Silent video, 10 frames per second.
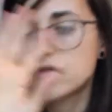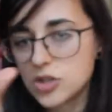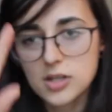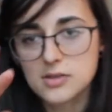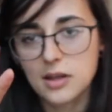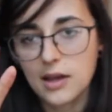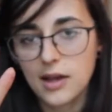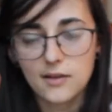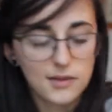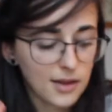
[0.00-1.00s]
Just in
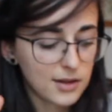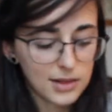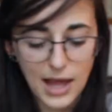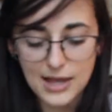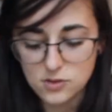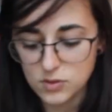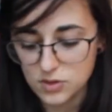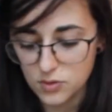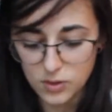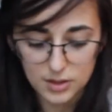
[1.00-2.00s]
case, like, last
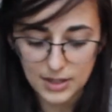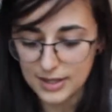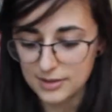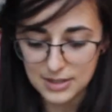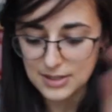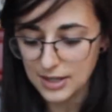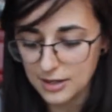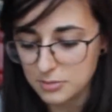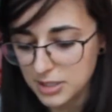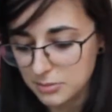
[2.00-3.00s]
resort, like, they
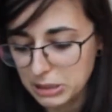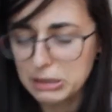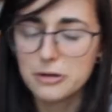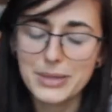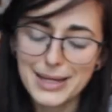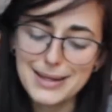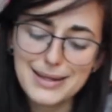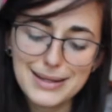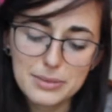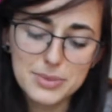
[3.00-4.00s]
die on me and I'm like, oh my
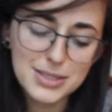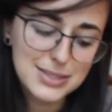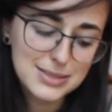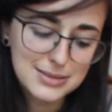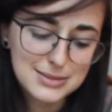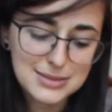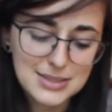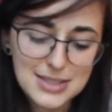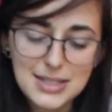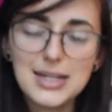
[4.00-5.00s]
god, I
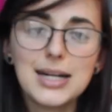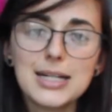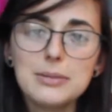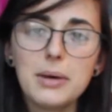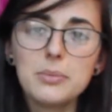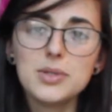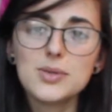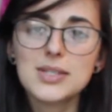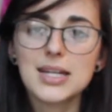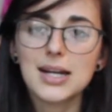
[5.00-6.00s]
need my
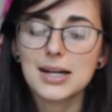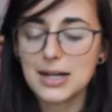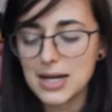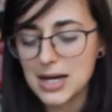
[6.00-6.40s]
music.